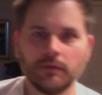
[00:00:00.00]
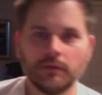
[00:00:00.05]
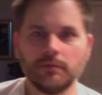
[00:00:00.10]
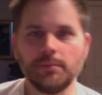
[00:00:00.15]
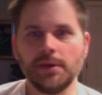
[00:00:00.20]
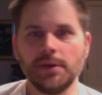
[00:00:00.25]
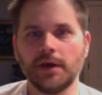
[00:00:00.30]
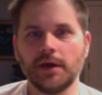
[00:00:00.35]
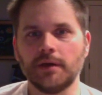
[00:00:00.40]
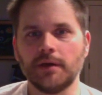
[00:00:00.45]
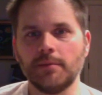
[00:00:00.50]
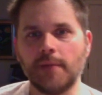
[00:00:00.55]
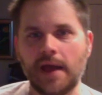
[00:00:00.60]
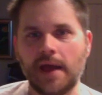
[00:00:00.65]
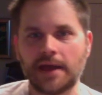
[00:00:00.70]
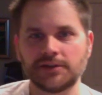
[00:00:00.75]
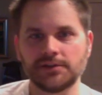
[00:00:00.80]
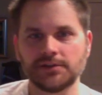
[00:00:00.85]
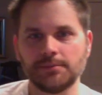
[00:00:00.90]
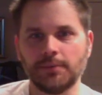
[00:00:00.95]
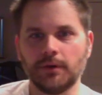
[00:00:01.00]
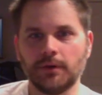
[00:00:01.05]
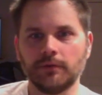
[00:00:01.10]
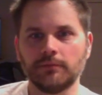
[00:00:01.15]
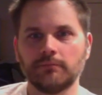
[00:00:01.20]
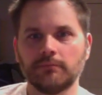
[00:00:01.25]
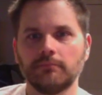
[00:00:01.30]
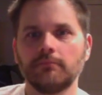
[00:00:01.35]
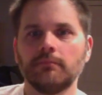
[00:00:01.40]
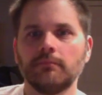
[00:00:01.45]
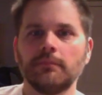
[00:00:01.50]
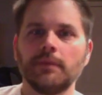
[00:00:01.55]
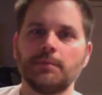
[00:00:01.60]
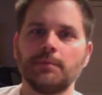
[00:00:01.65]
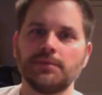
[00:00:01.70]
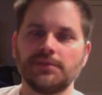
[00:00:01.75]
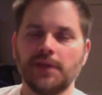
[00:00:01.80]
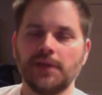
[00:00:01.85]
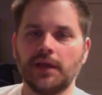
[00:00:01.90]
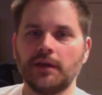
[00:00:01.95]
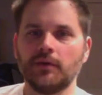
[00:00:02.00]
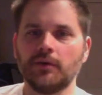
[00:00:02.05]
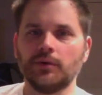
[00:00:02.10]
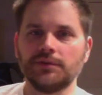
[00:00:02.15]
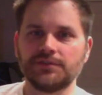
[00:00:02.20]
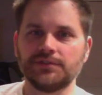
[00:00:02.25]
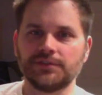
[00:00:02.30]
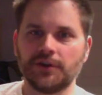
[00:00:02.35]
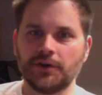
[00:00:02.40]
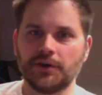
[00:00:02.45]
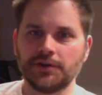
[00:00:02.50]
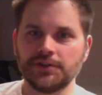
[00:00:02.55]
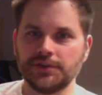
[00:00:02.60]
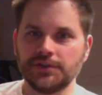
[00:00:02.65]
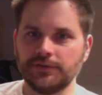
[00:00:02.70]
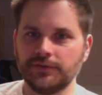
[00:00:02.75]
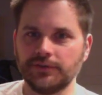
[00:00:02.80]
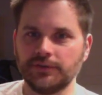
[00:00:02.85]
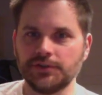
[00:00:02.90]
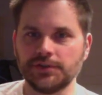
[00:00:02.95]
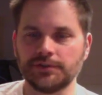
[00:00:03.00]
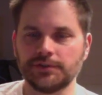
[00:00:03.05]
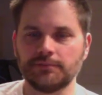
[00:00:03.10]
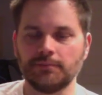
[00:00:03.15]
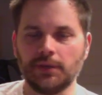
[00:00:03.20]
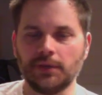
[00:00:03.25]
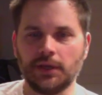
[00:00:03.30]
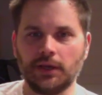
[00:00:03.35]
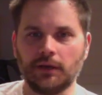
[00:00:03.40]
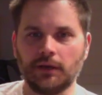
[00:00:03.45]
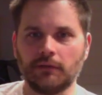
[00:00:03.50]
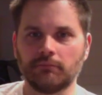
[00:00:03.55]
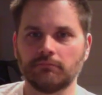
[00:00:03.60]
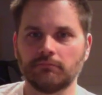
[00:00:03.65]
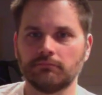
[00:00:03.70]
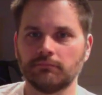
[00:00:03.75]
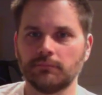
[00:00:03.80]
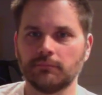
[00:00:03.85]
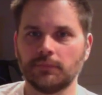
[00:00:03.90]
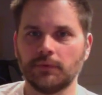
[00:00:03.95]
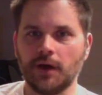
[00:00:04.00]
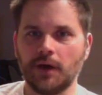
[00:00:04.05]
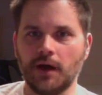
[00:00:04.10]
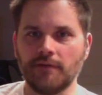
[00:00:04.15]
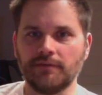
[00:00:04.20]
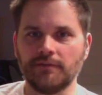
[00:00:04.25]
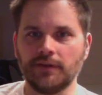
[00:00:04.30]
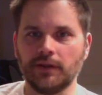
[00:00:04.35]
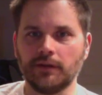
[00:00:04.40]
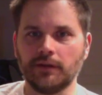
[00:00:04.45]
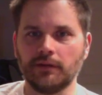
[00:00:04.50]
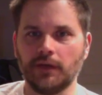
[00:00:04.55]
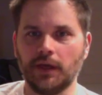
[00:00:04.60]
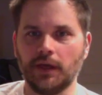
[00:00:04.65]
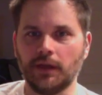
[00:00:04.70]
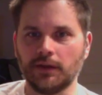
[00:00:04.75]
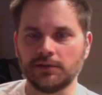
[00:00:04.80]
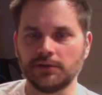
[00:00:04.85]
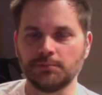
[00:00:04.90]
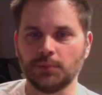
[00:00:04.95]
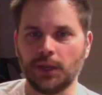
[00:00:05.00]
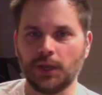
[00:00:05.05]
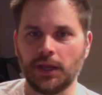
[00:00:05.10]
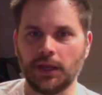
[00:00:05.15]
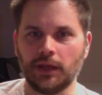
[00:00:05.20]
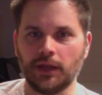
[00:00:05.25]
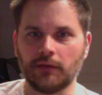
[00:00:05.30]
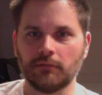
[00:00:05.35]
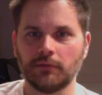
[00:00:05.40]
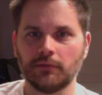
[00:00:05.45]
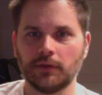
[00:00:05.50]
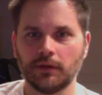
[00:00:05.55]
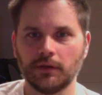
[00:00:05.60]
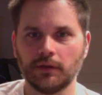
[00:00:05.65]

to be unabashed about the potato and starches and just being confident and explaining.